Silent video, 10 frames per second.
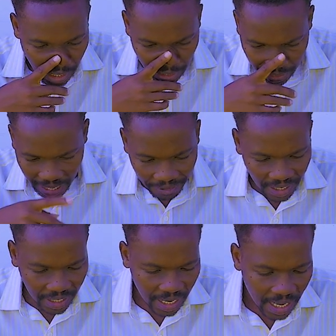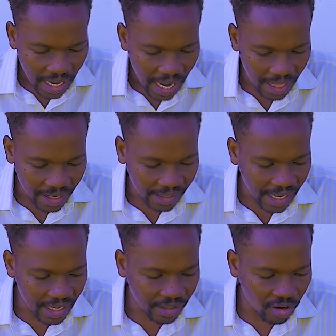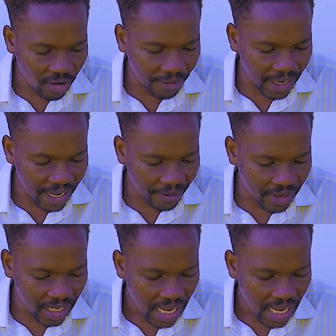11, and the sons of Levi,